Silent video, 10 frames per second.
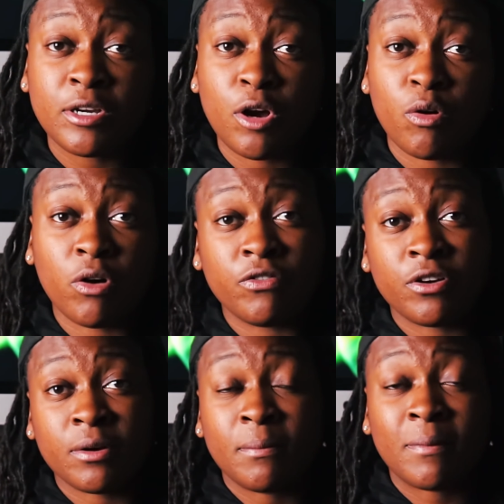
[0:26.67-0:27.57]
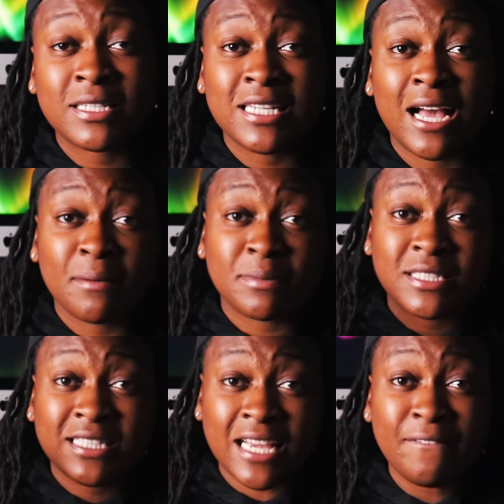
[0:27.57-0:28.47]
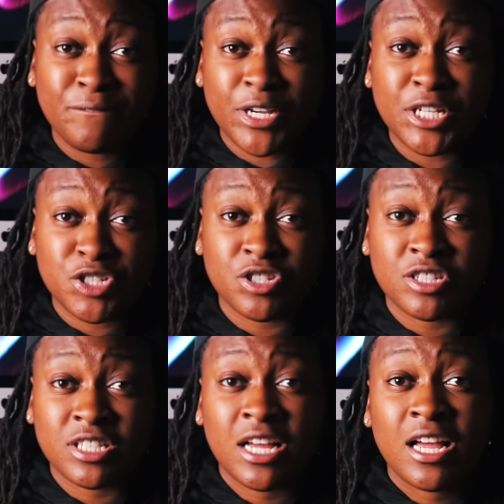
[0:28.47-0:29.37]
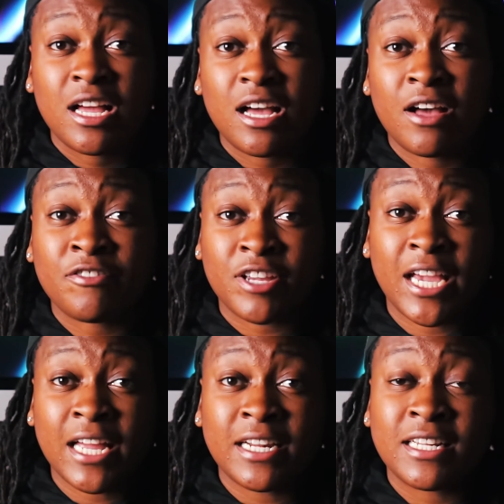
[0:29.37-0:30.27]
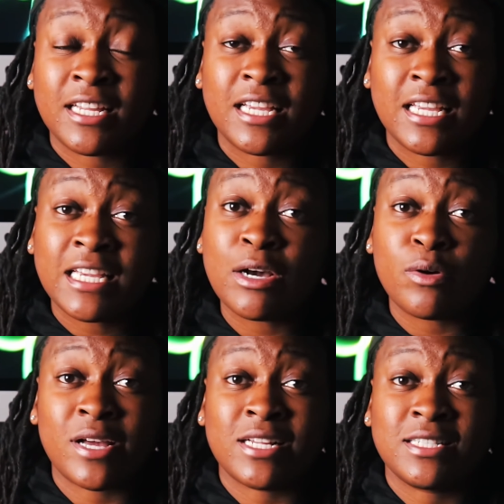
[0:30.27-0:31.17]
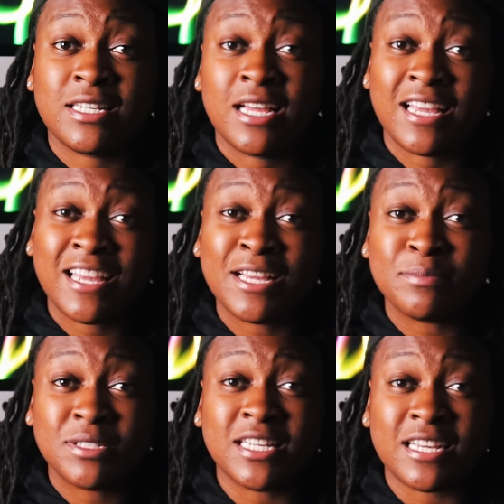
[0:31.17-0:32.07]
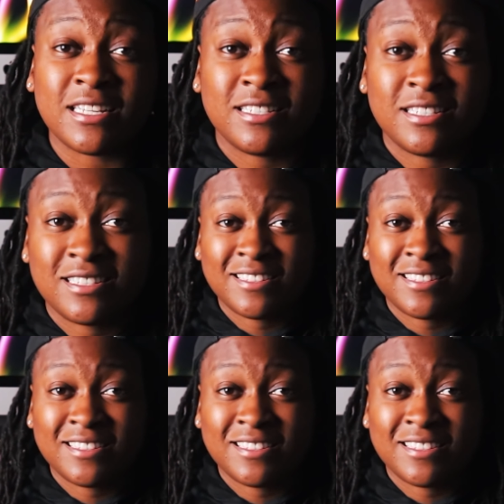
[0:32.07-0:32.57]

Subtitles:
to go over my top 10 features of the Canon EOS M6.